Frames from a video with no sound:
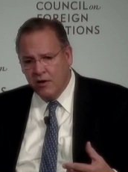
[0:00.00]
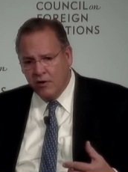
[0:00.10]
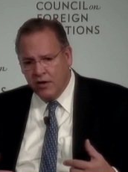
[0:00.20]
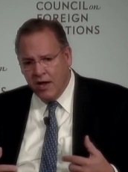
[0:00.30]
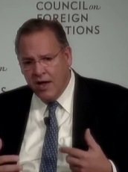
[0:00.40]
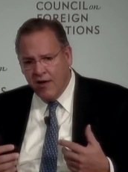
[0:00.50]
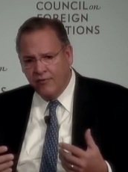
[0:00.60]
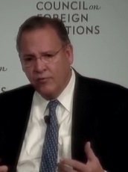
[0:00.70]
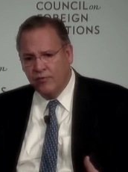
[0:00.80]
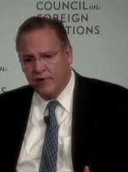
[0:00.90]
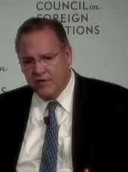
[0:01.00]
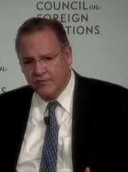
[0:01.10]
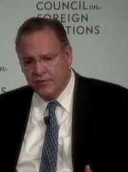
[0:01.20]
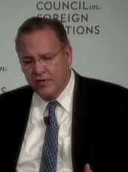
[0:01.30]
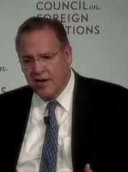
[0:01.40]
You have to invest
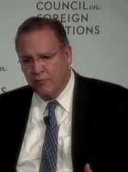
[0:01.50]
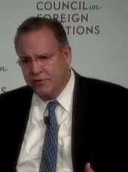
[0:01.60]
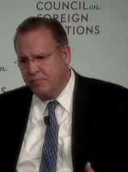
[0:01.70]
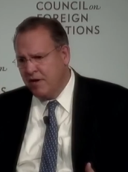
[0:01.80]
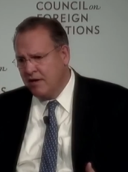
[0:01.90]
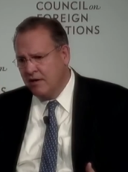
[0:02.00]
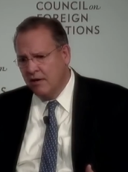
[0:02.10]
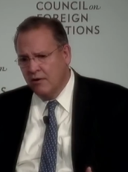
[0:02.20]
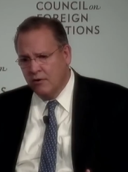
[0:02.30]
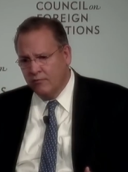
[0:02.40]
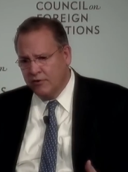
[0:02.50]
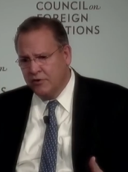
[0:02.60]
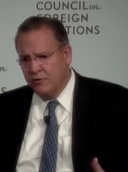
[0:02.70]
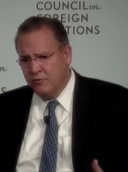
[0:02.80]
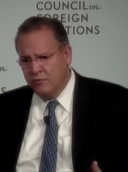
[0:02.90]
for today. We'll spend over
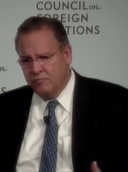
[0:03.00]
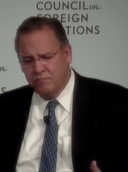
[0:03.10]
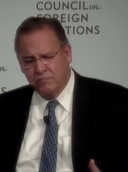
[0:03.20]
two,